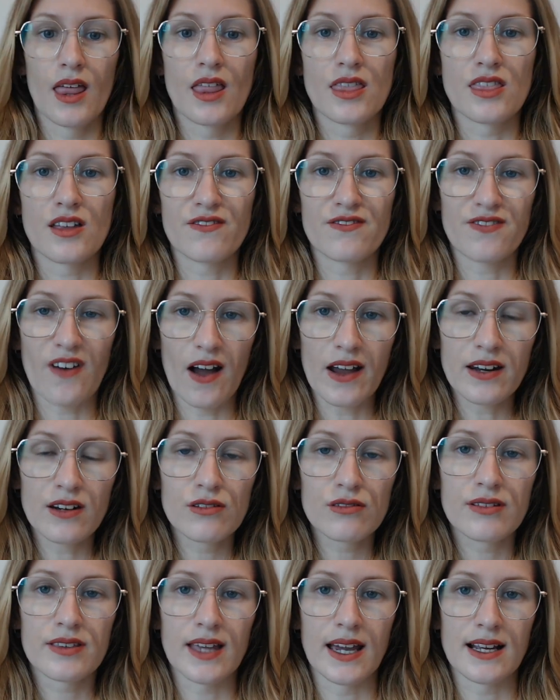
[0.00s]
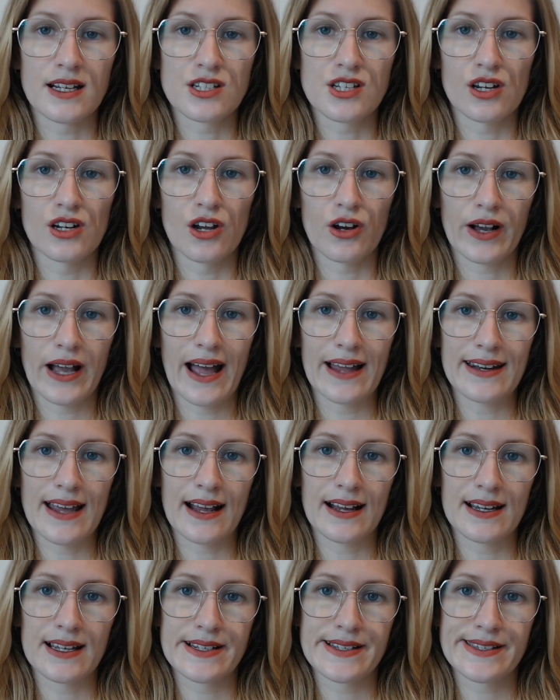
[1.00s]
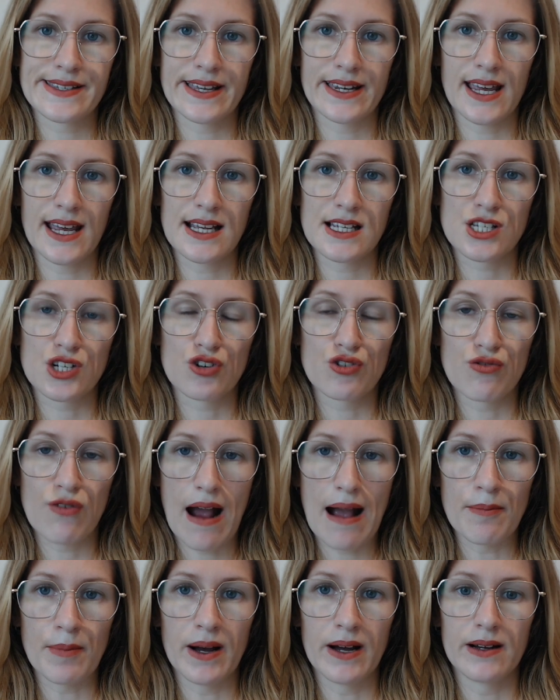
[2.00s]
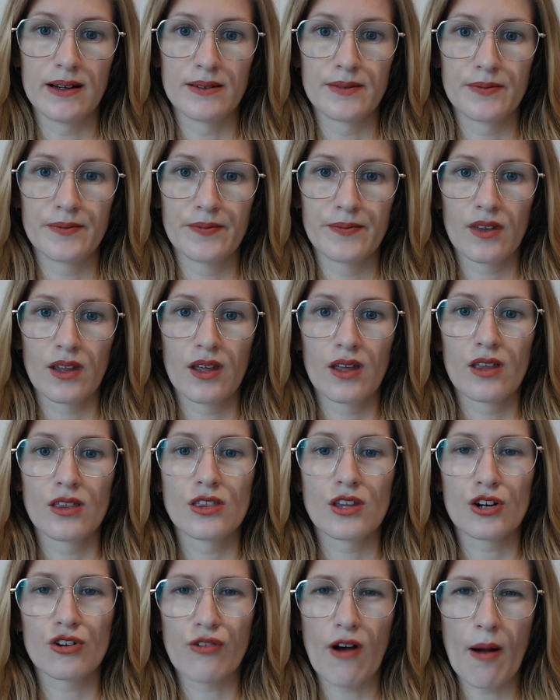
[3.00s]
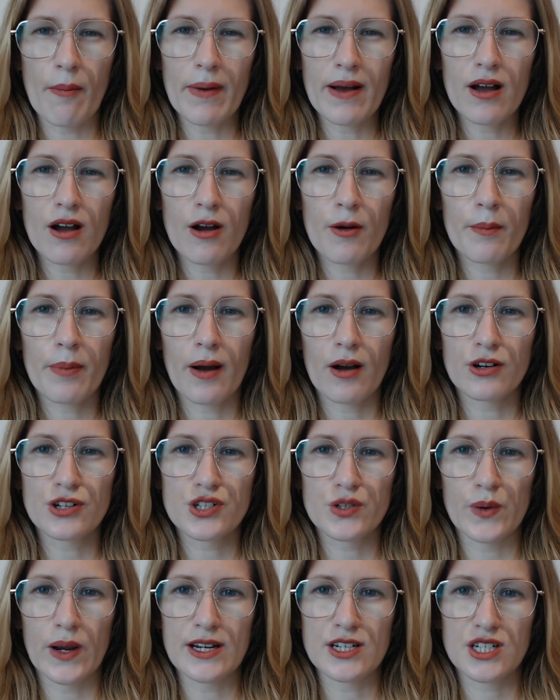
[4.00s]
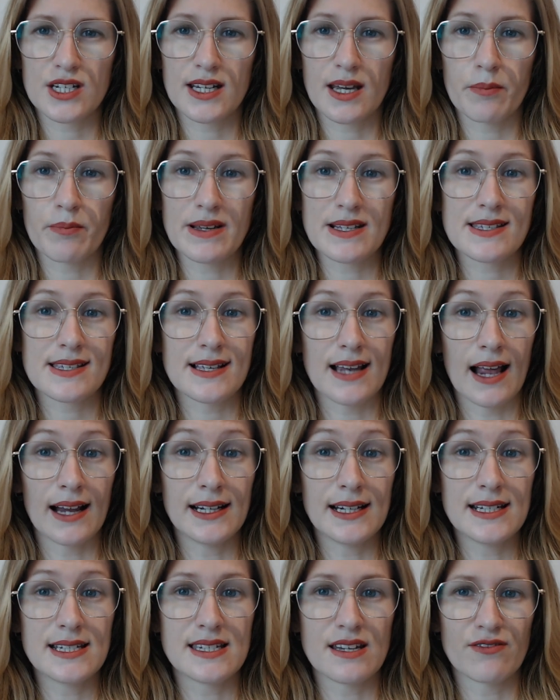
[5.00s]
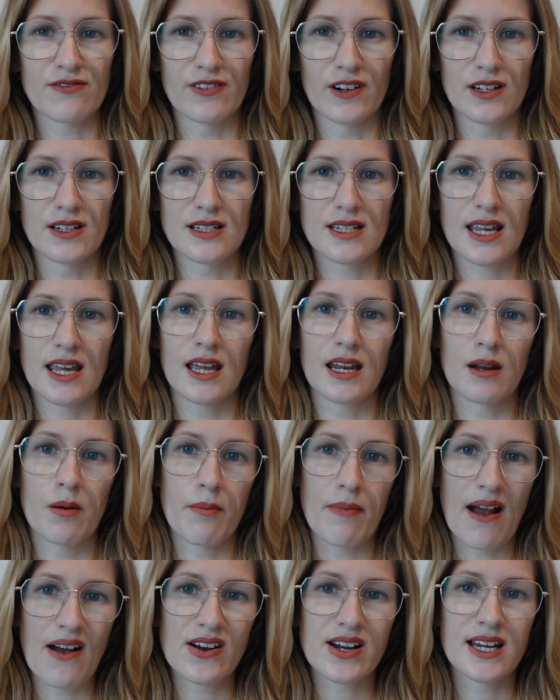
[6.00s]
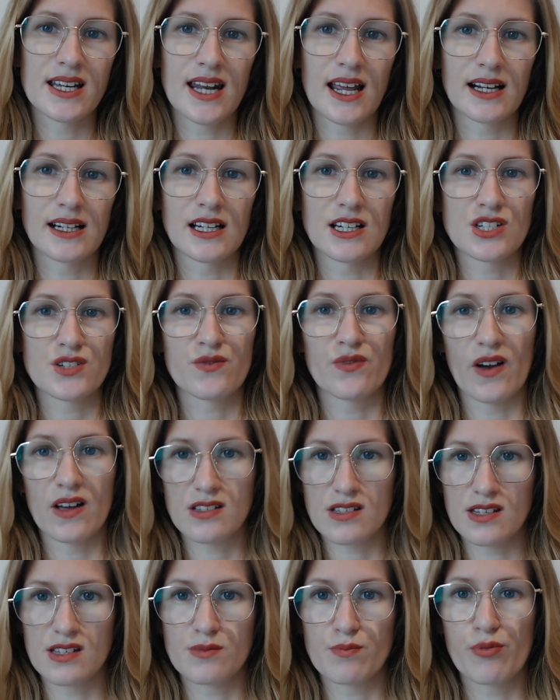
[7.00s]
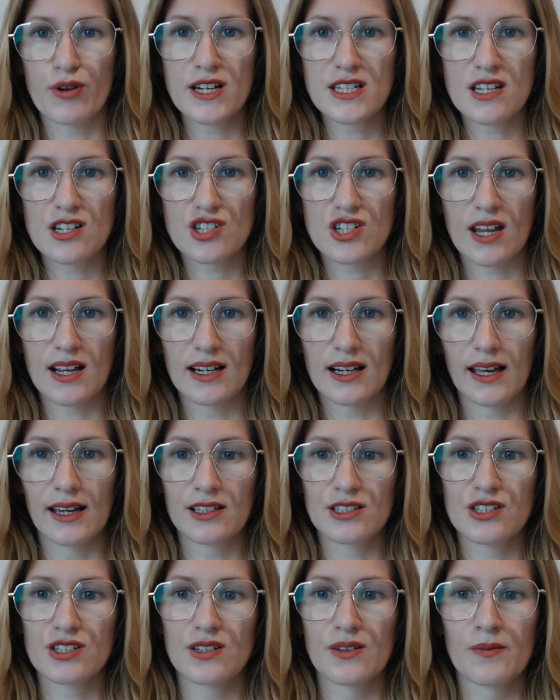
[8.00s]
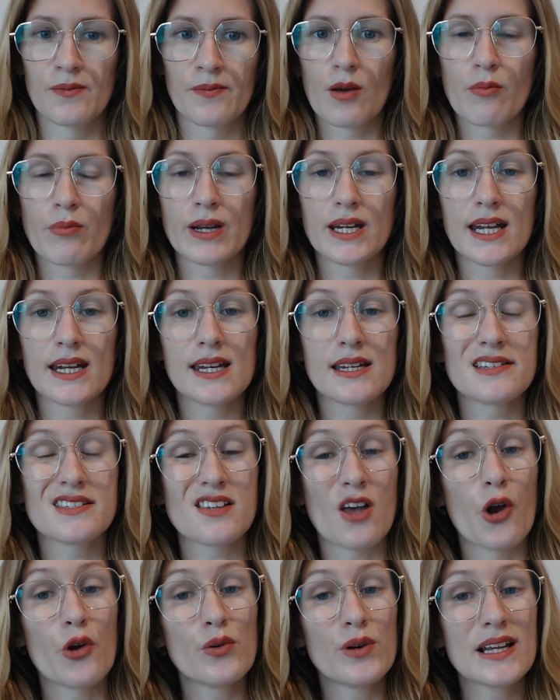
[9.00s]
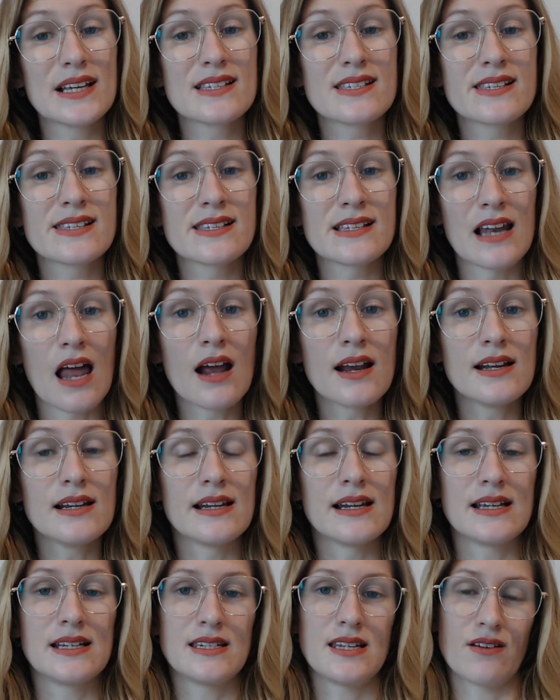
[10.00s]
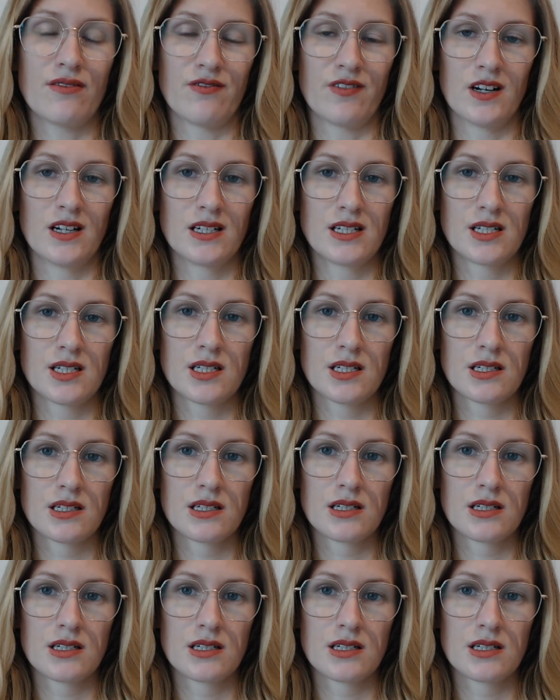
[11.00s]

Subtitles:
The final thing to look at and consider is grammar. The grammar and punctuation can be slightly different in American English versus British English, but it is only slightly different.